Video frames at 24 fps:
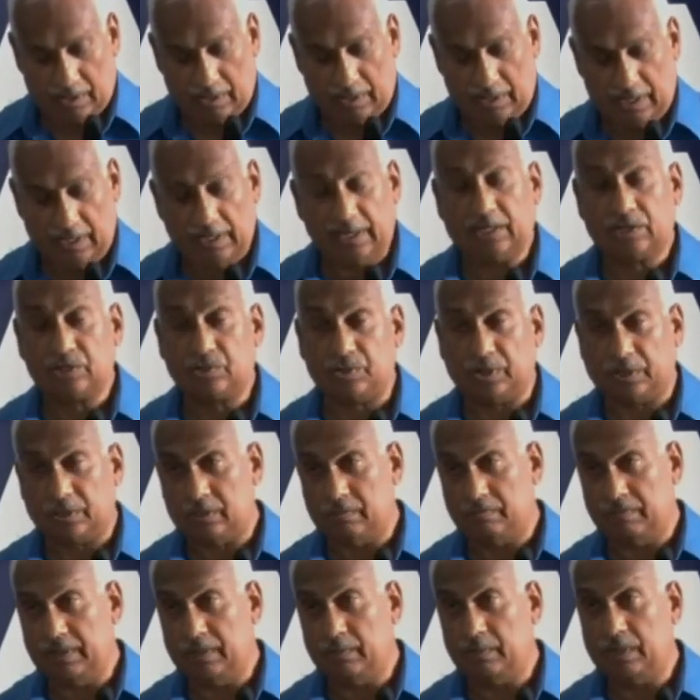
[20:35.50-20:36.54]

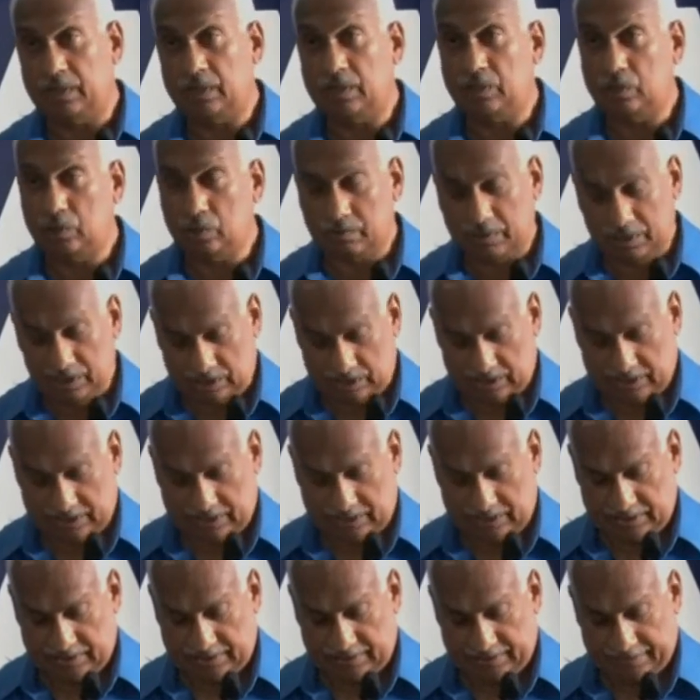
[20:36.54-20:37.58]
inextricably with human
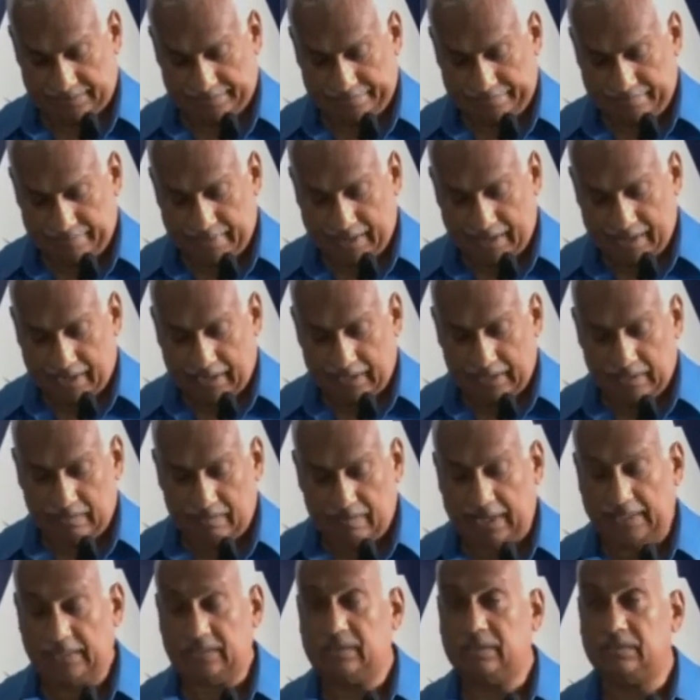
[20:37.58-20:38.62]
justice, and the
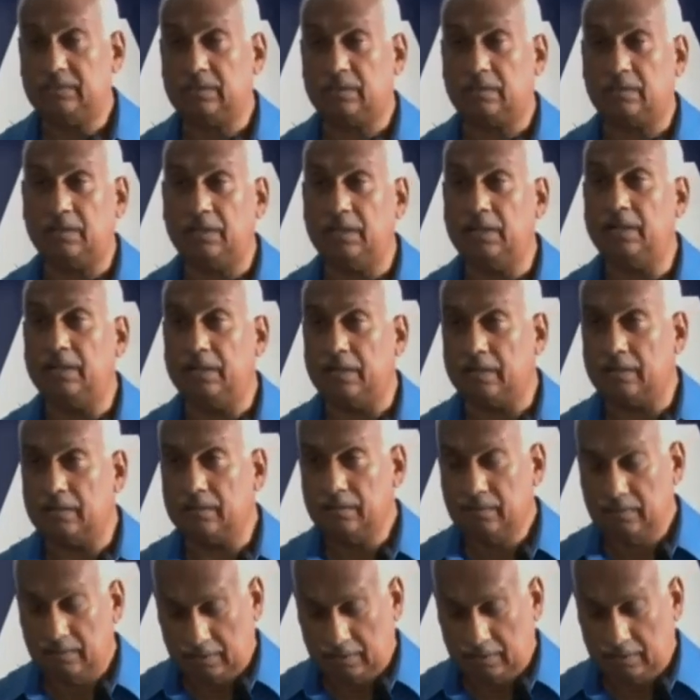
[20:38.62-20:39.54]
right to clean air,